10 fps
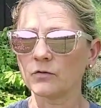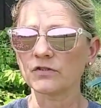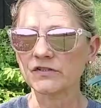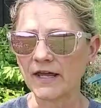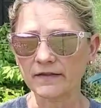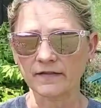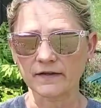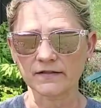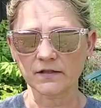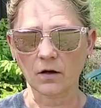set
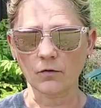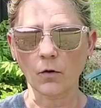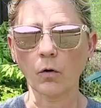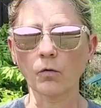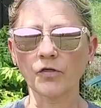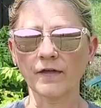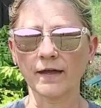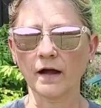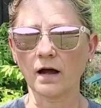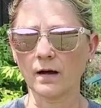the whole
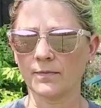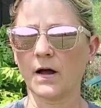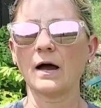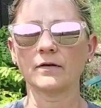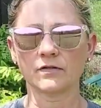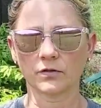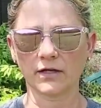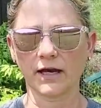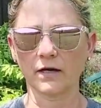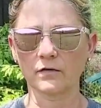thing up, or how you took
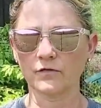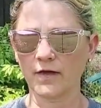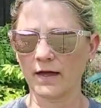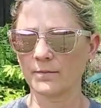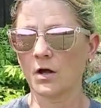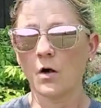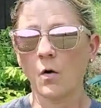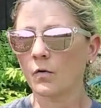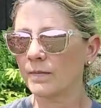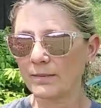care of them,
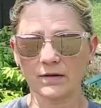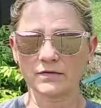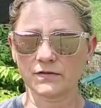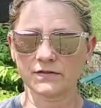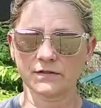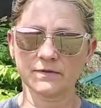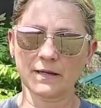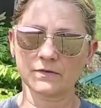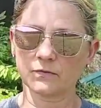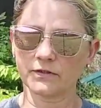or maybe it was just
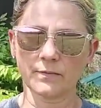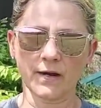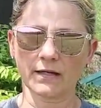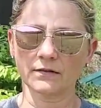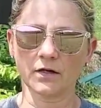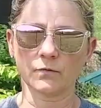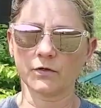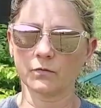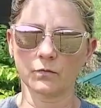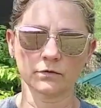sometimes a really bad luck where
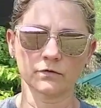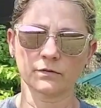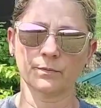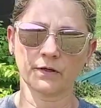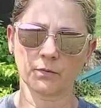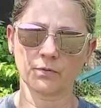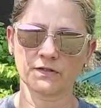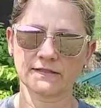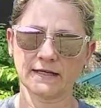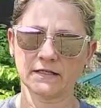you will lose a bigger
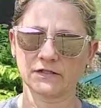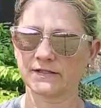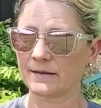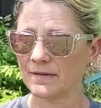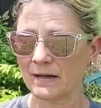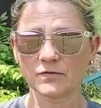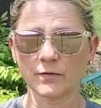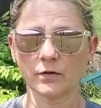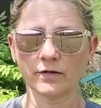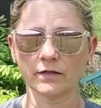percentage, and sometimes
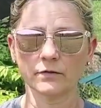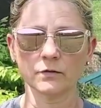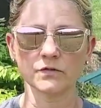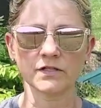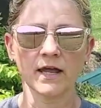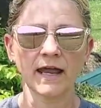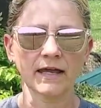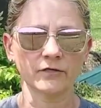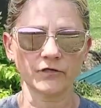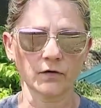we only lose
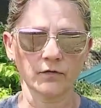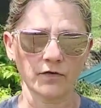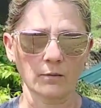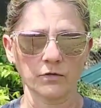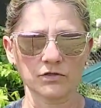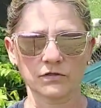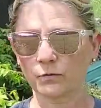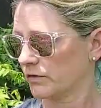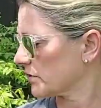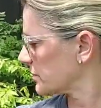a few of them, which is
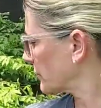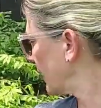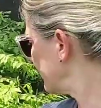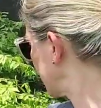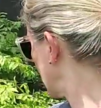great.